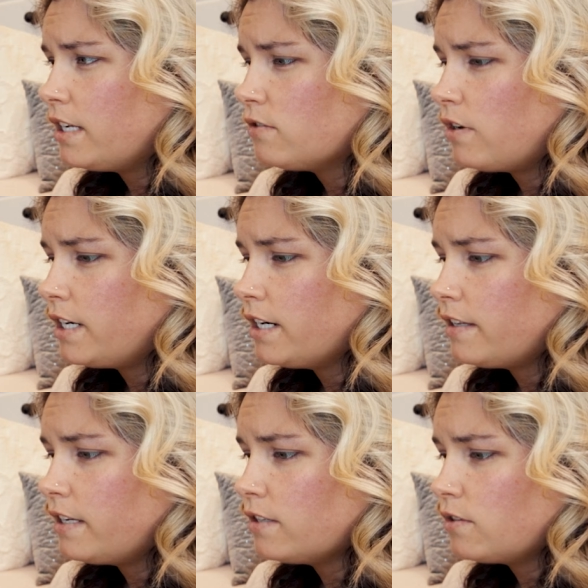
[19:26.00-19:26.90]
think it's on here.
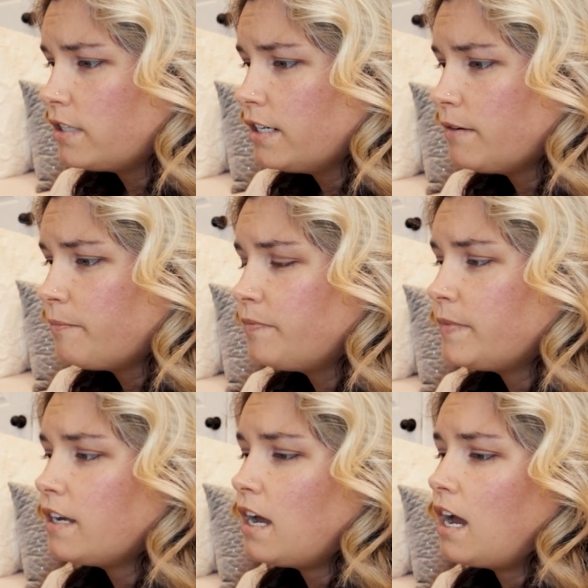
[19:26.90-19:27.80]
I think it's on here.
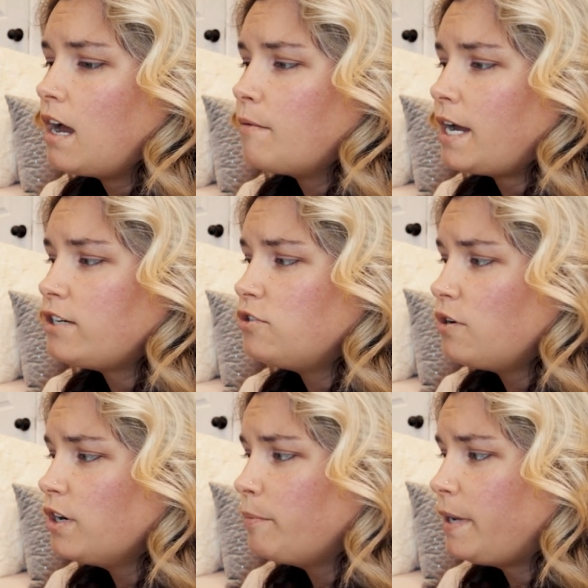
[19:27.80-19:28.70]
Um, I
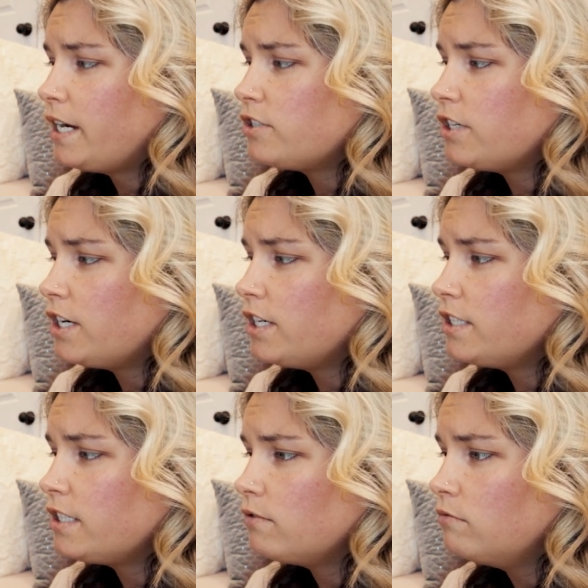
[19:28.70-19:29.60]
showed her
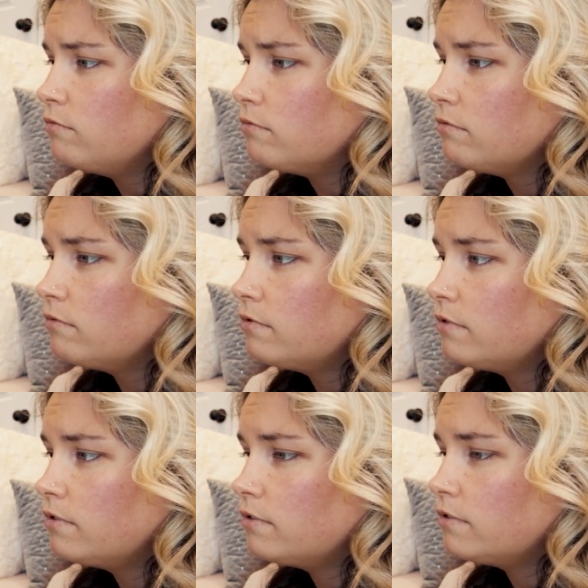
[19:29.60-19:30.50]
pictures. Ooh,
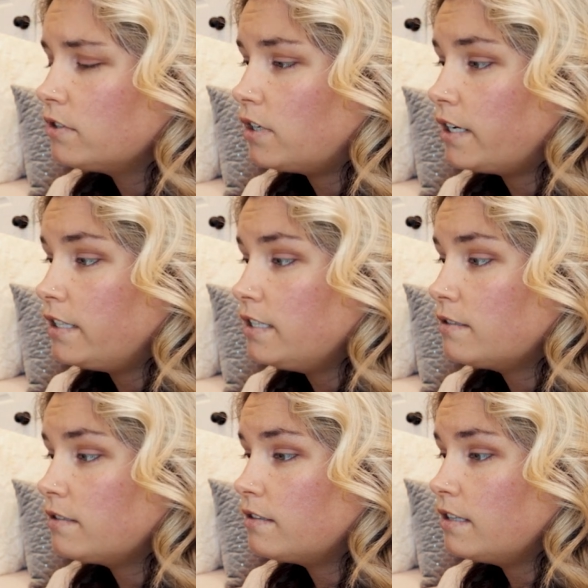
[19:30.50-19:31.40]
sorry.
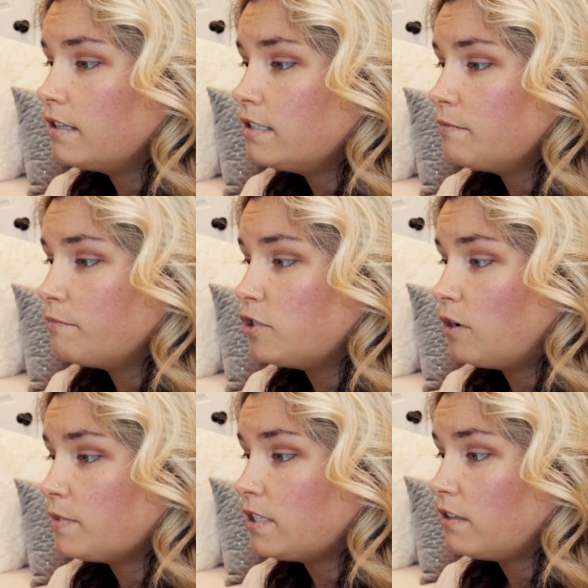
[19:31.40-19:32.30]
These, th this
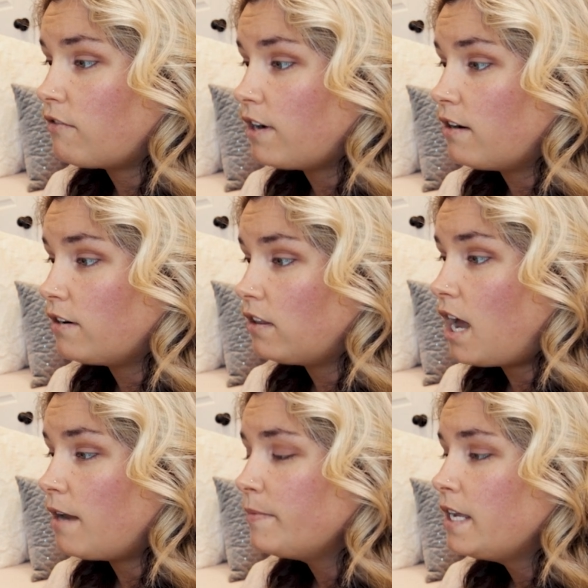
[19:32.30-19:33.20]
jumps around a
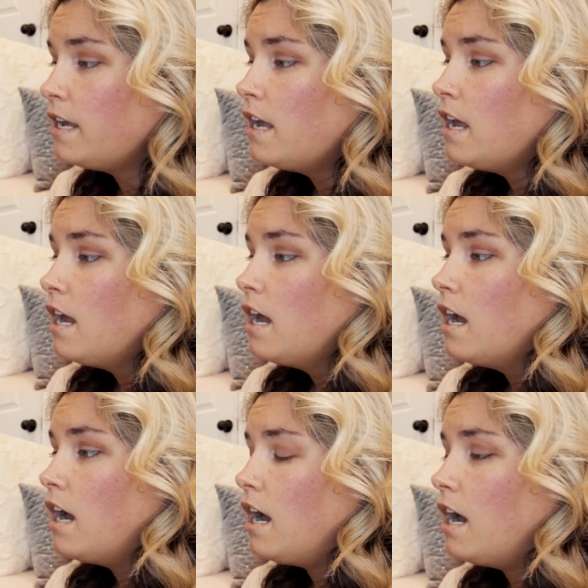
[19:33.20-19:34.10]
lot.
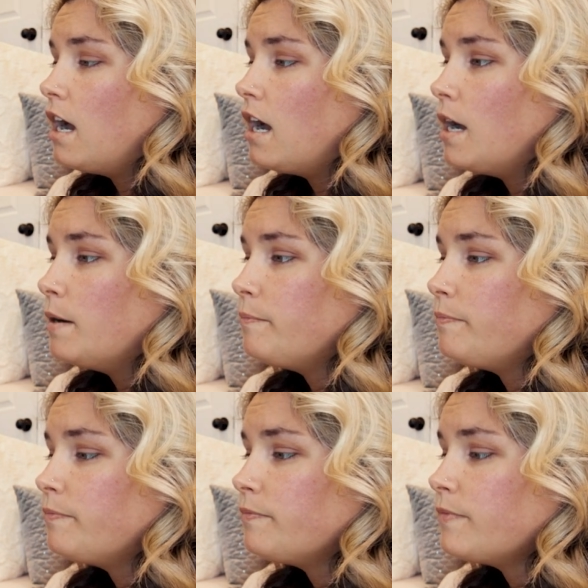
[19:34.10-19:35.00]

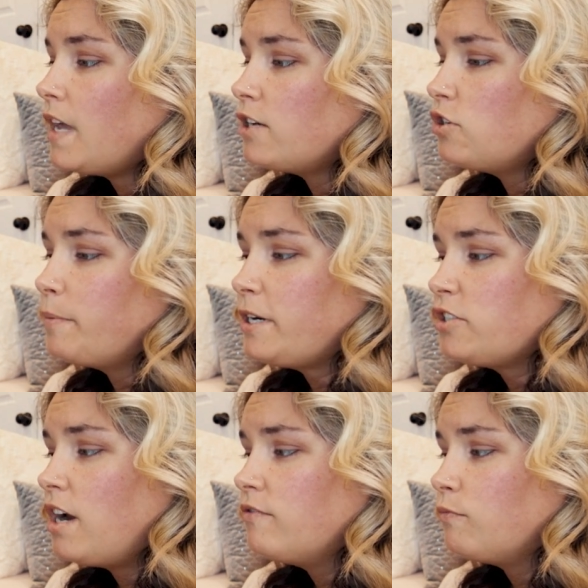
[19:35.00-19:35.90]
Um, I showed her a
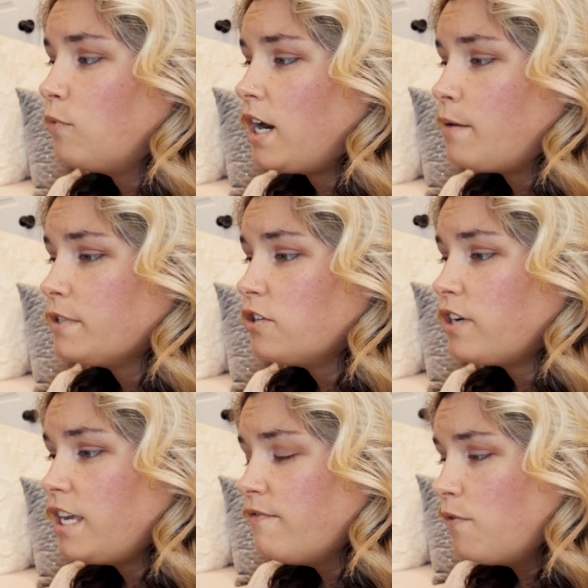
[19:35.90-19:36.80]
picture of what I was
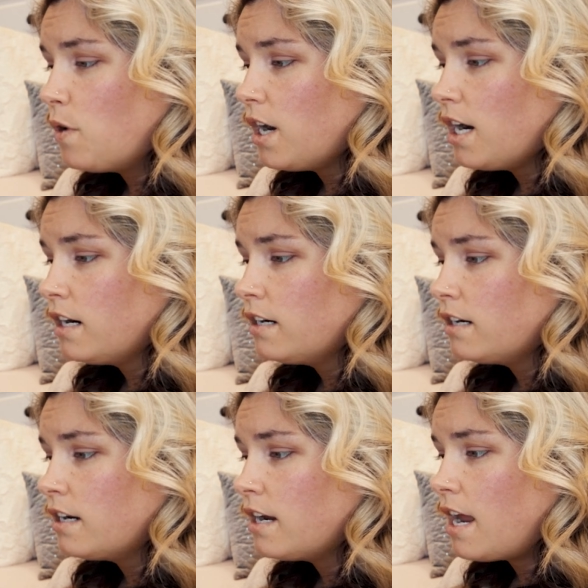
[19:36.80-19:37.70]
looking for
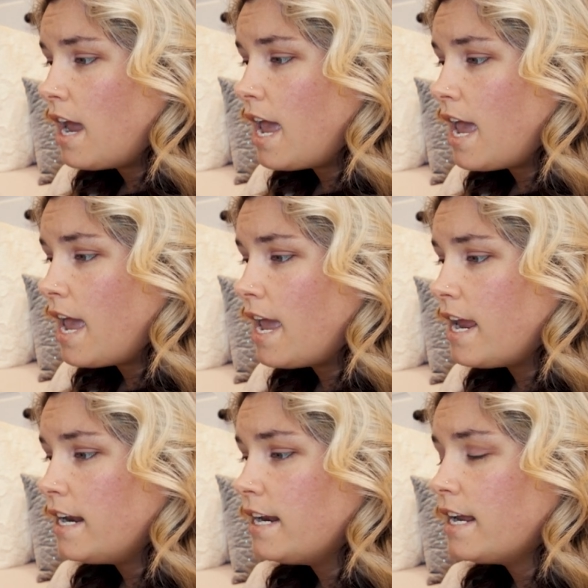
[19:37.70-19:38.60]

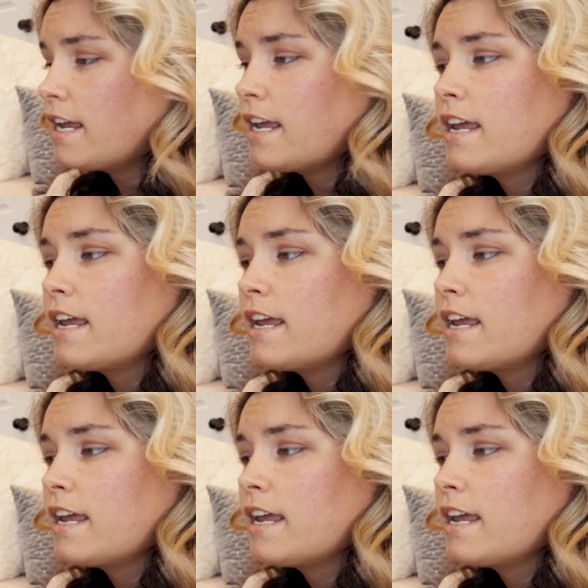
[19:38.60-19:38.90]
and